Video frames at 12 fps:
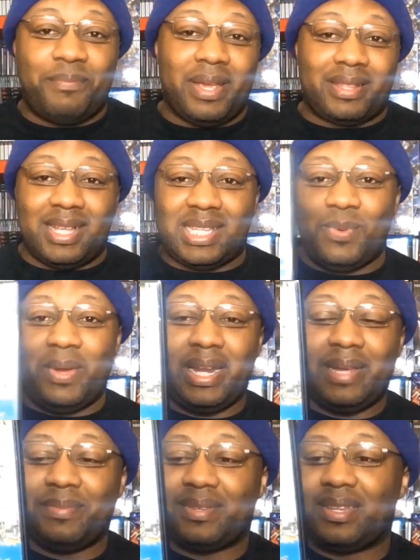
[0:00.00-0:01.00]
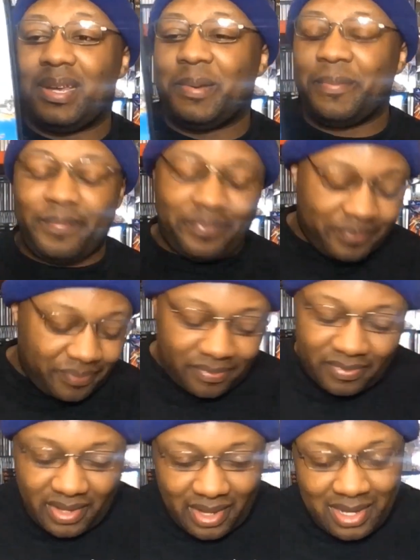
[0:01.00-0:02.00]
and pick this one up. So
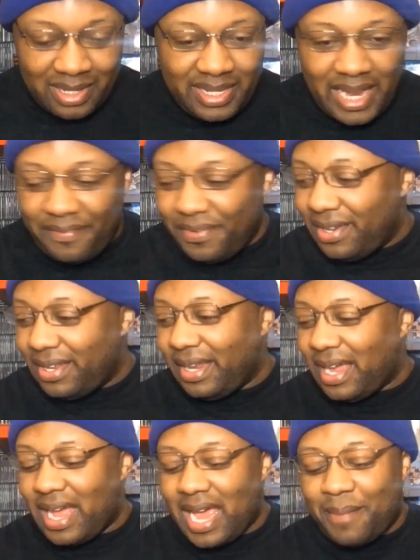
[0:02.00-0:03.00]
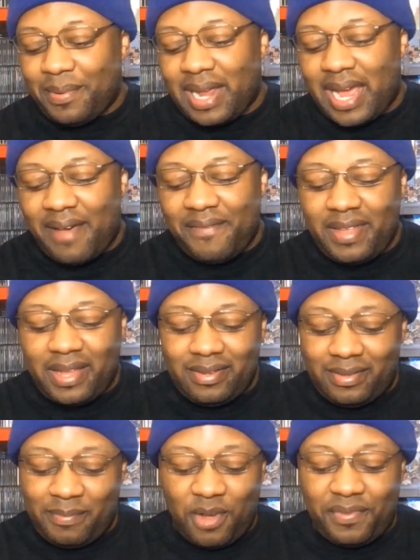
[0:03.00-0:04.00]
definitely uh, happy to have that
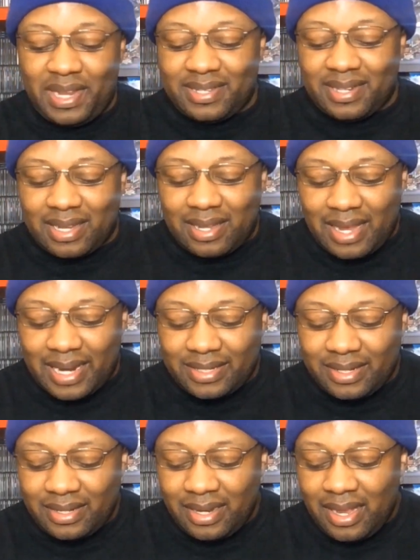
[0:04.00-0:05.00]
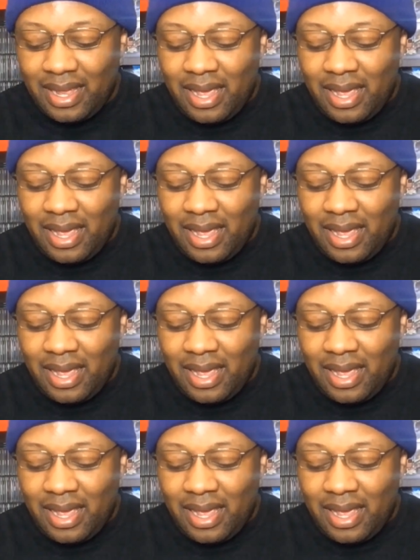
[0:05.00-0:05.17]
both of these in the collection.